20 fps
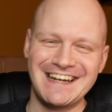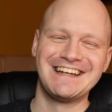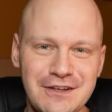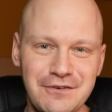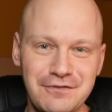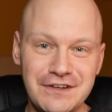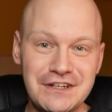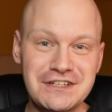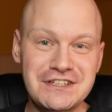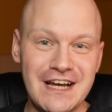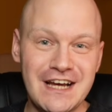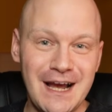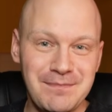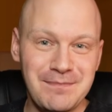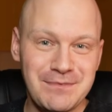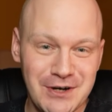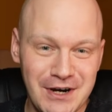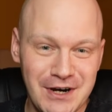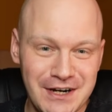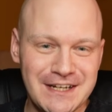The feature I'm
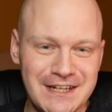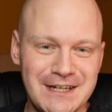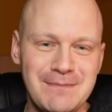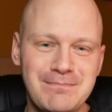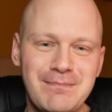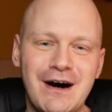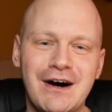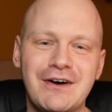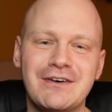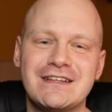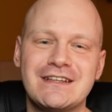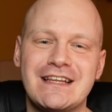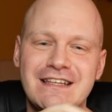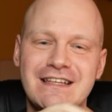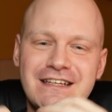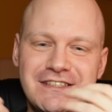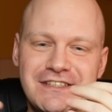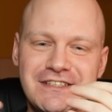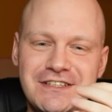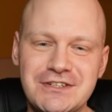talking about that
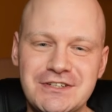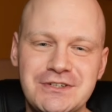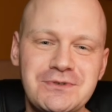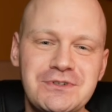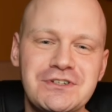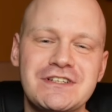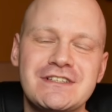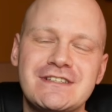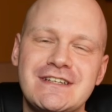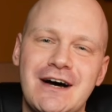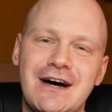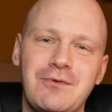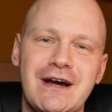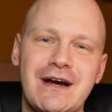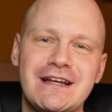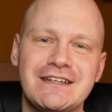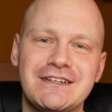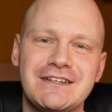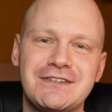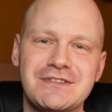institutions are
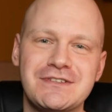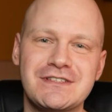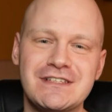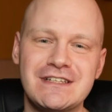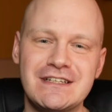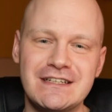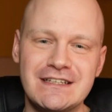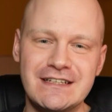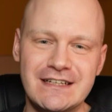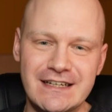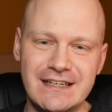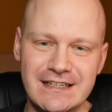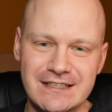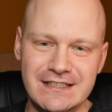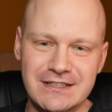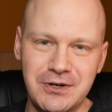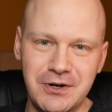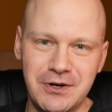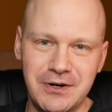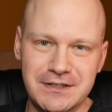waiting to see is
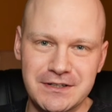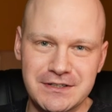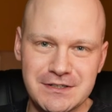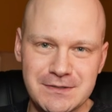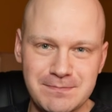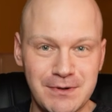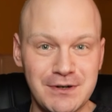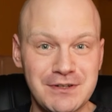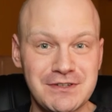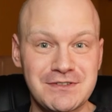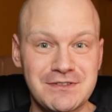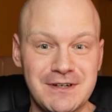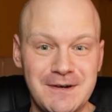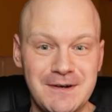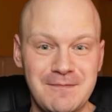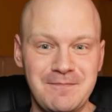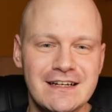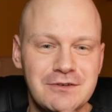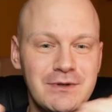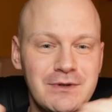called Sponsee.
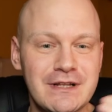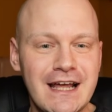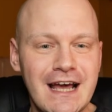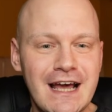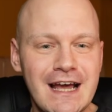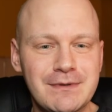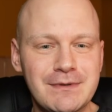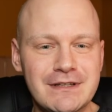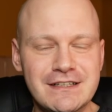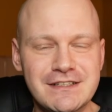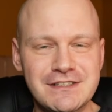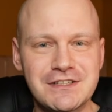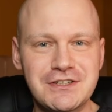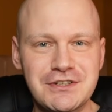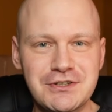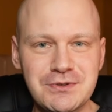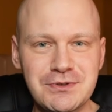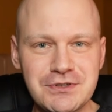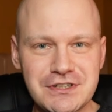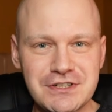will enable
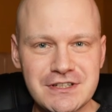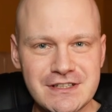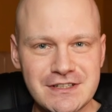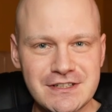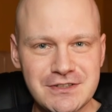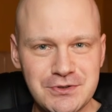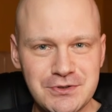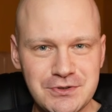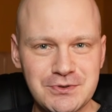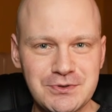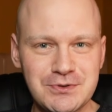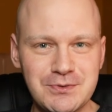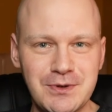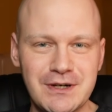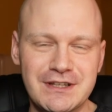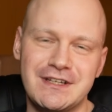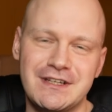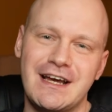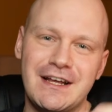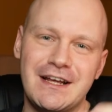institutions to do
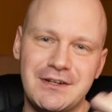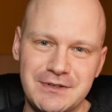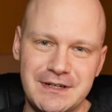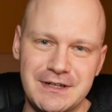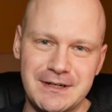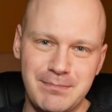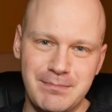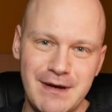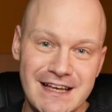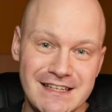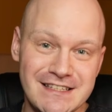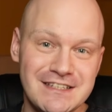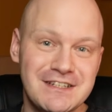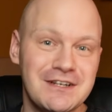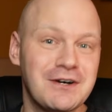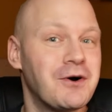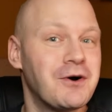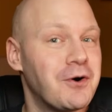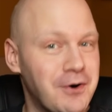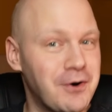what they are doing best:
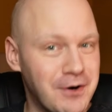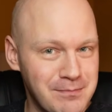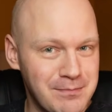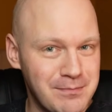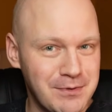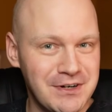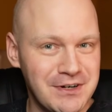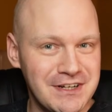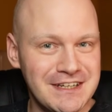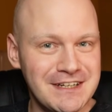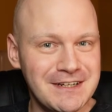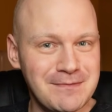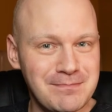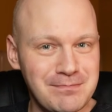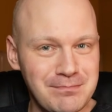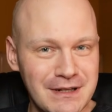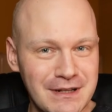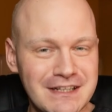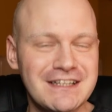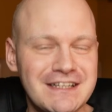onboarding
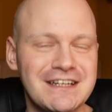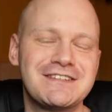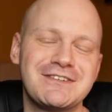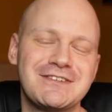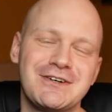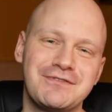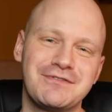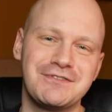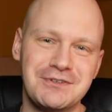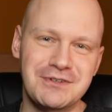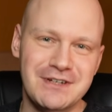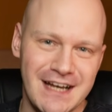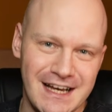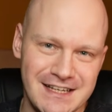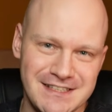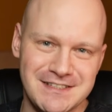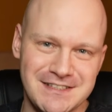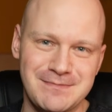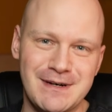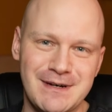millions of new
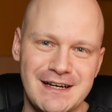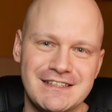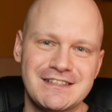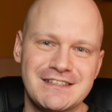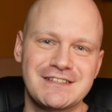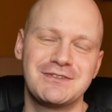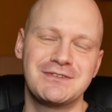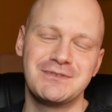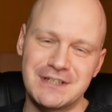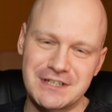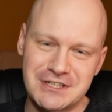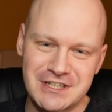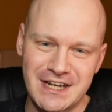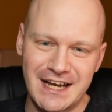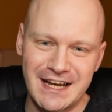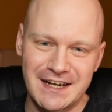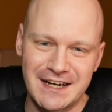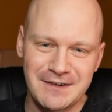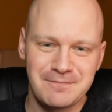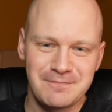customers to the
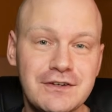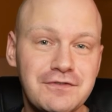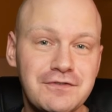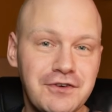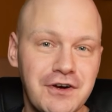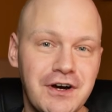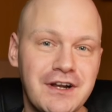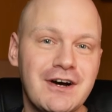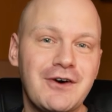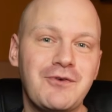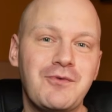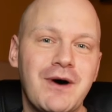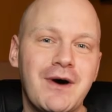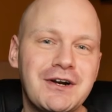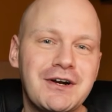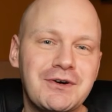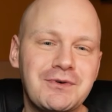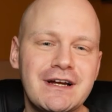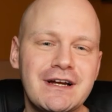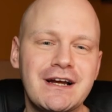chain. If you are now
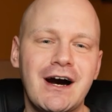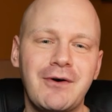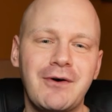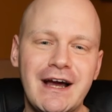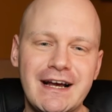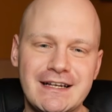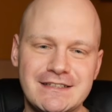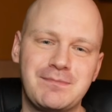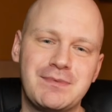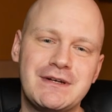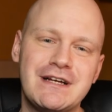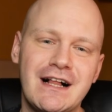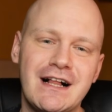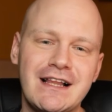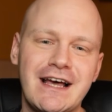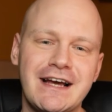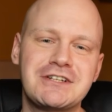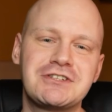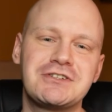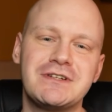wondering how
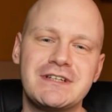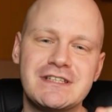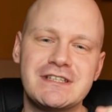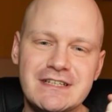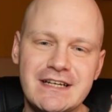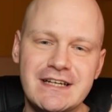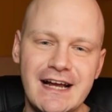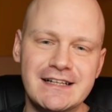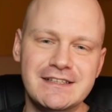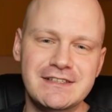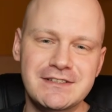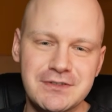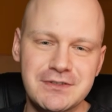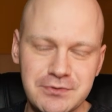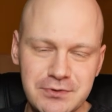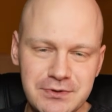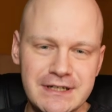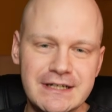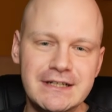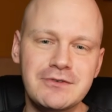XRPL actually scales to
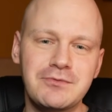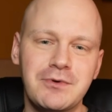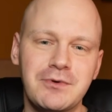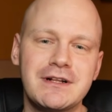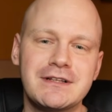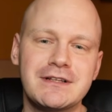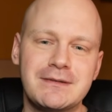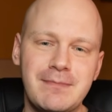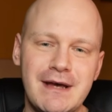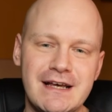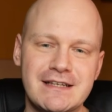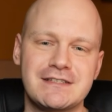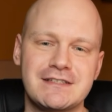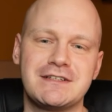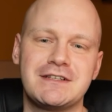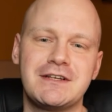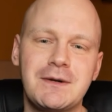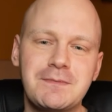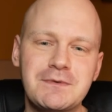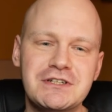real-world mass
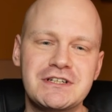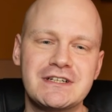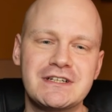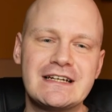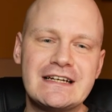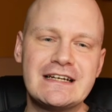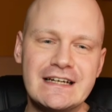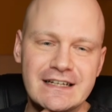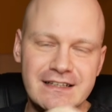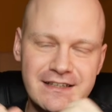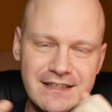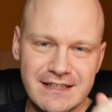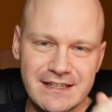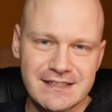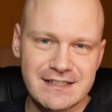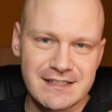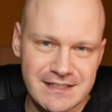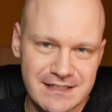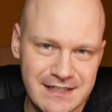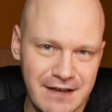adoption,
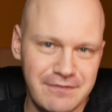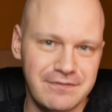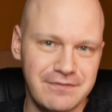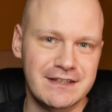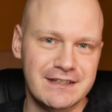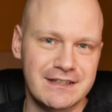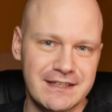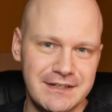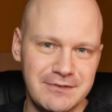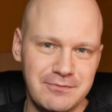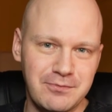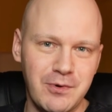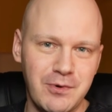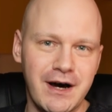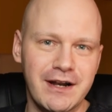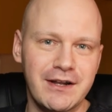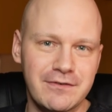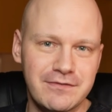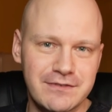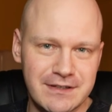this is definitely
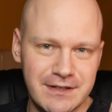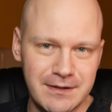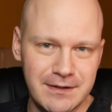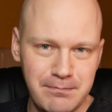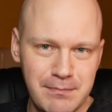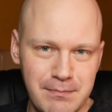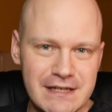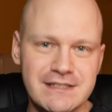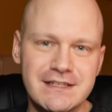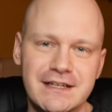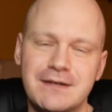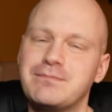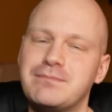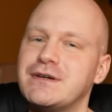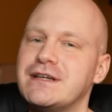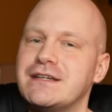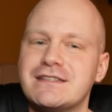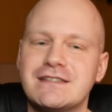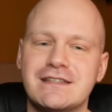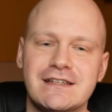one of the missing
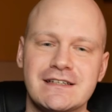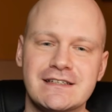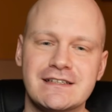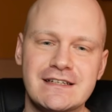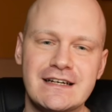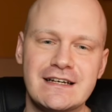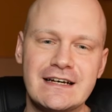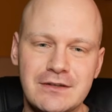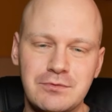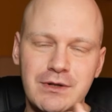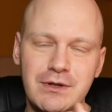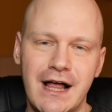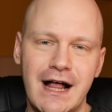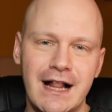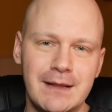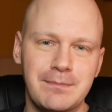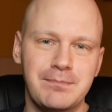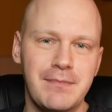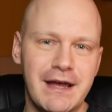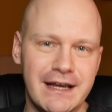pieces that will
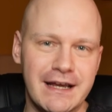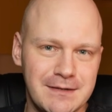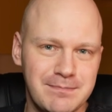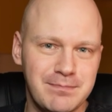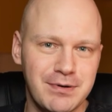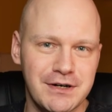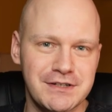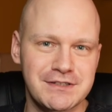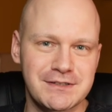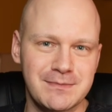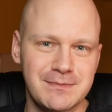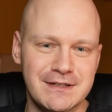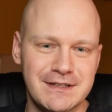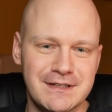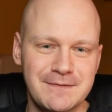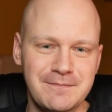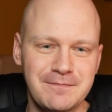help make it possible.